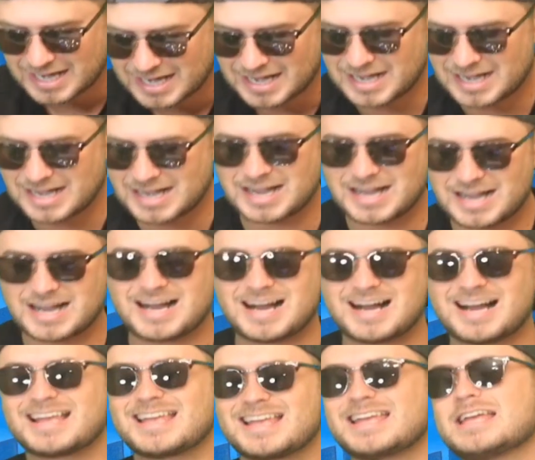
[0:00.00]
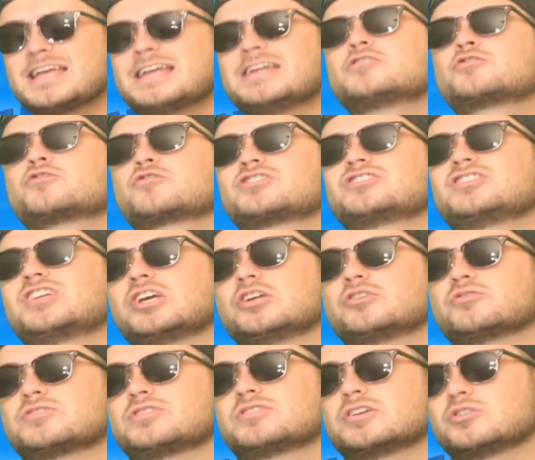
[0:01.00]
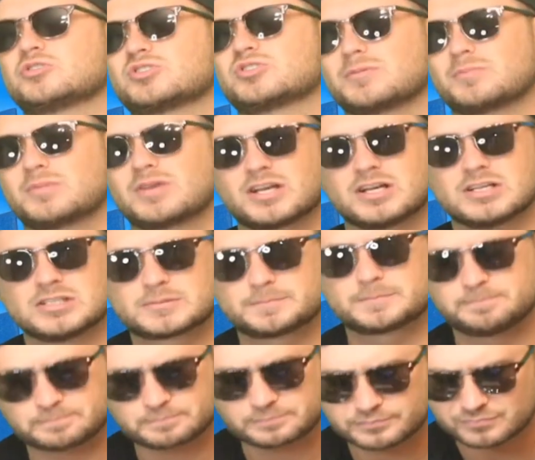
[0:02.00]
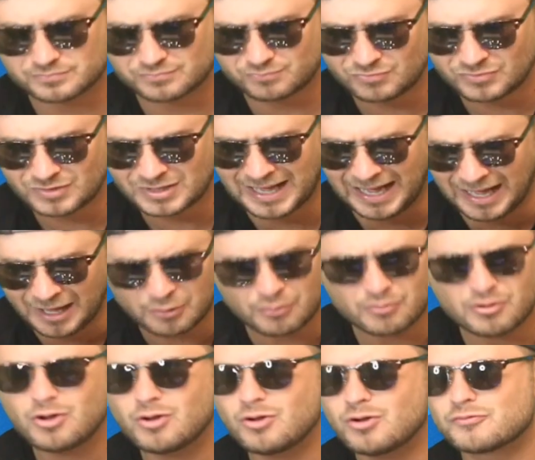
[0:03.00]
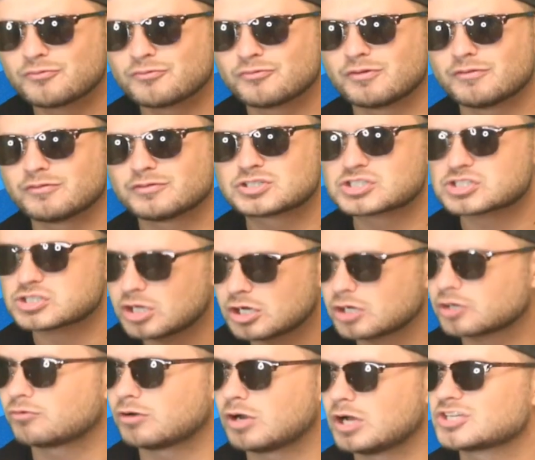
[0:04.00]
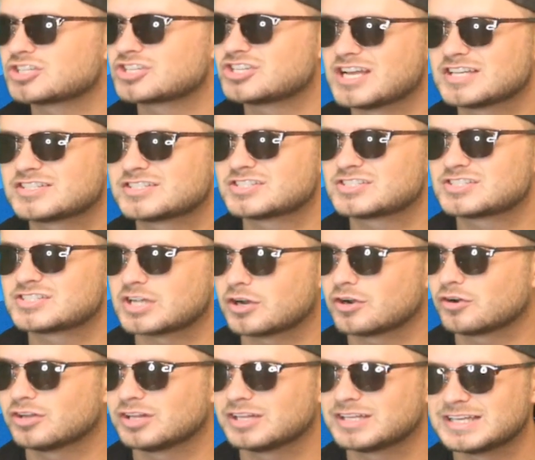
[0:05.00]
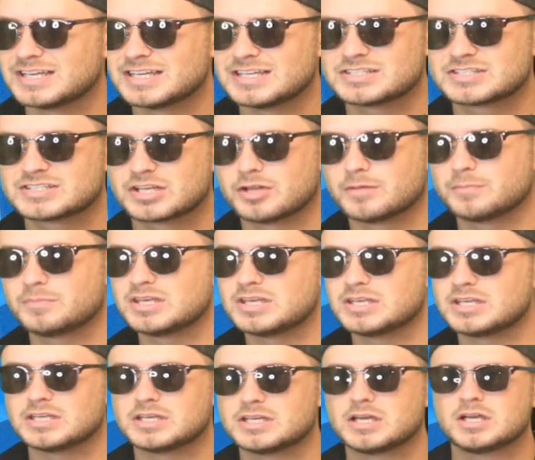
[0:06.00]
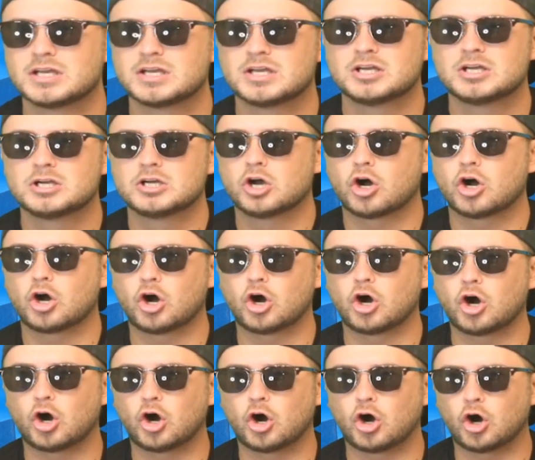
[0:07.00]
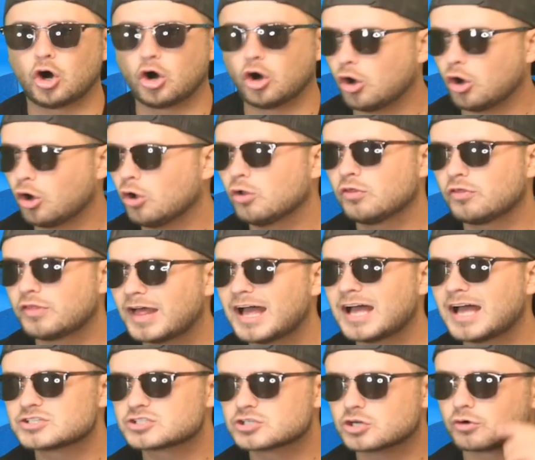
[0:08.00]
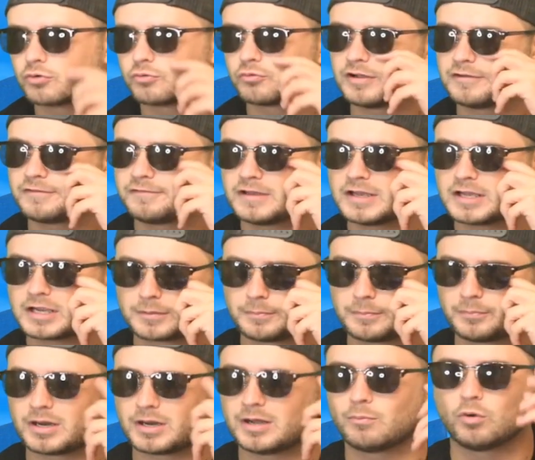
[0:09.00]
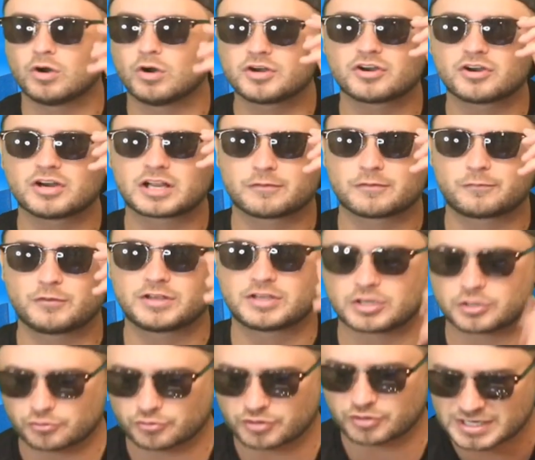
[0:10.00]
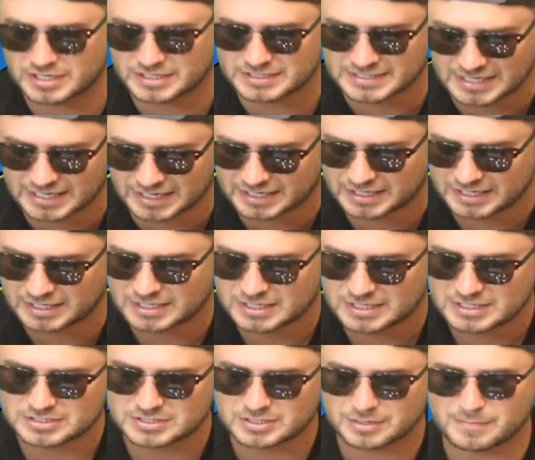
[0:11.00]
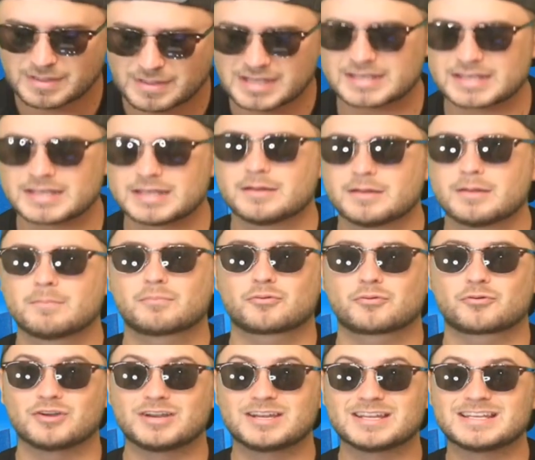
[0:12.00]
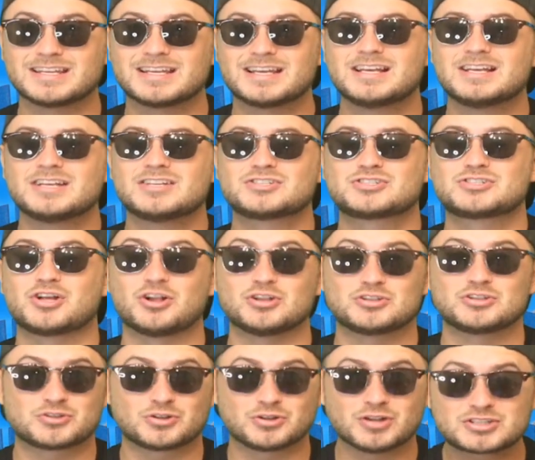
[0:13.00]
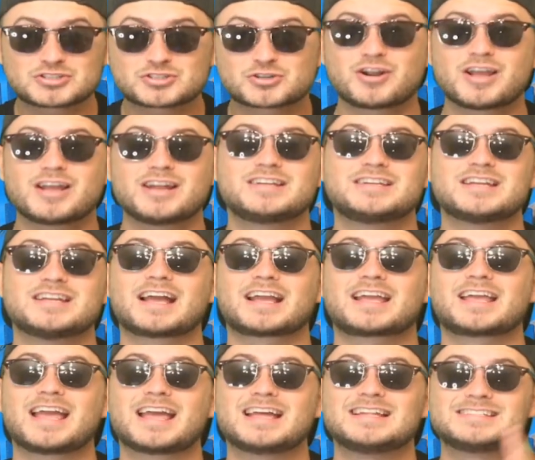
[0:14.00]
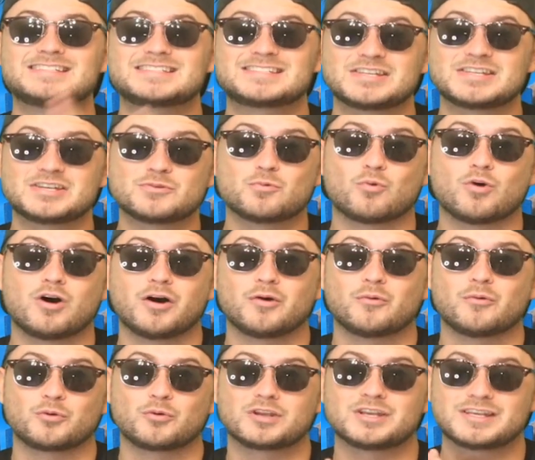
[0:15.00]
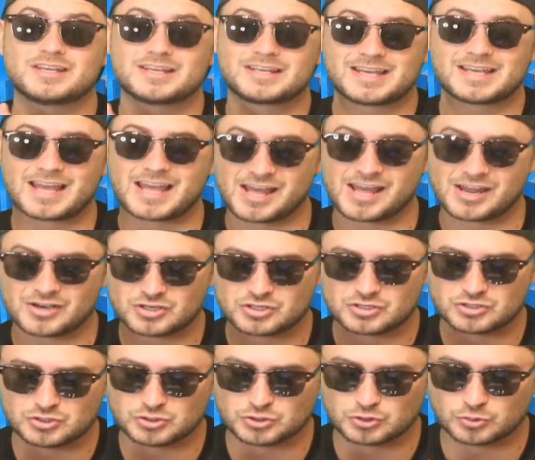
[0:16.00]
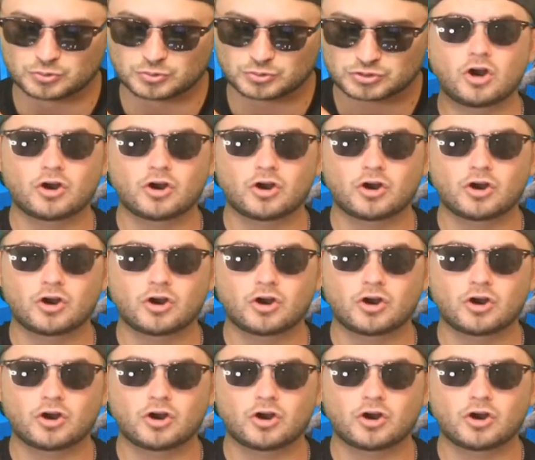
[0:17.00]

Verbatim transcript: Uh, interesting, interesting, interesting. Because I don't know if Slug Rush necessarily is going to be all that terrific, but I'm wondering if we can create a deck to make it pretty solid. So let's create a deck and see what we can do.